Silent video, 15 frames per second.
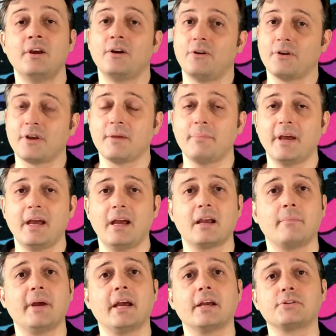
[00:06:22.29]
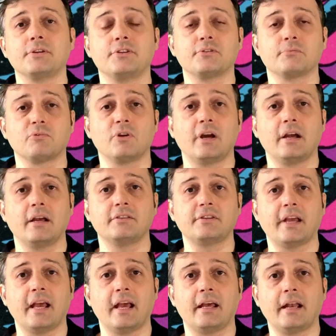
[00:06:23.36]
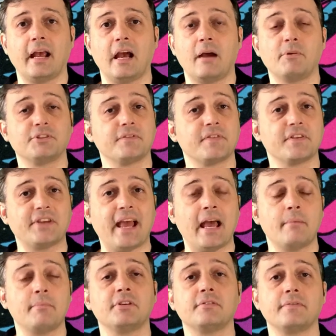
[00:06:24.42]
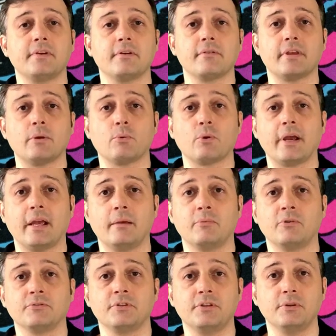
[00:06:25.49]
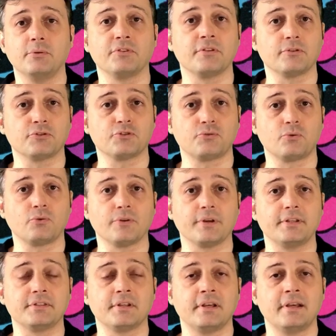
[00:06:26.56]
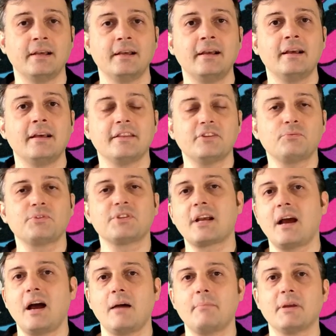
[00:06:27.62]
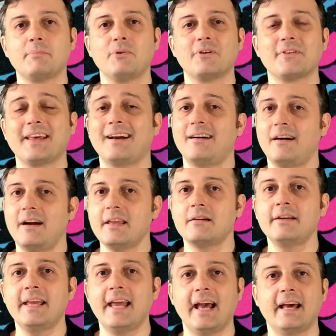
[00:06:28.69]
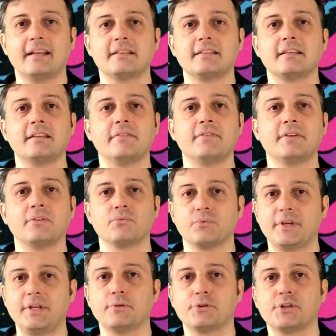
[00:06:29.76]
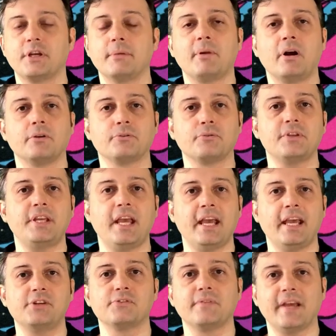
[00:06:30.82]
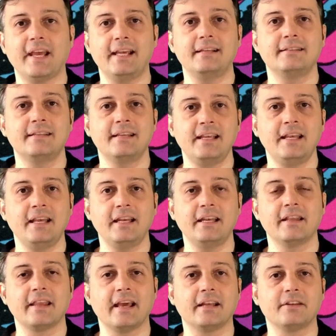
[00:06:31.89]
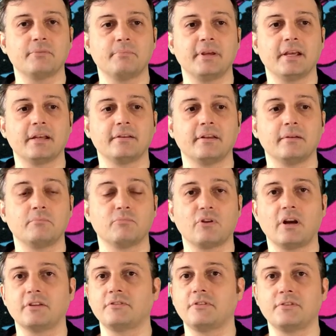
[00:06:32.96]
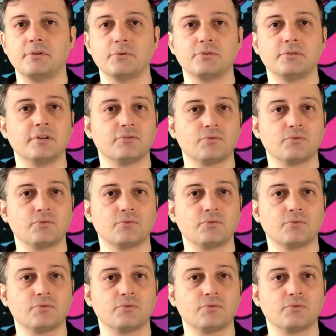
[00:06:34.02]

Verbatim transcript: Looking back, I'm actually surprised at how much of this atmosphere they were able to use in their stories. This was a comic book that likely had a significant readership under the age of 18 that depicted prostitution and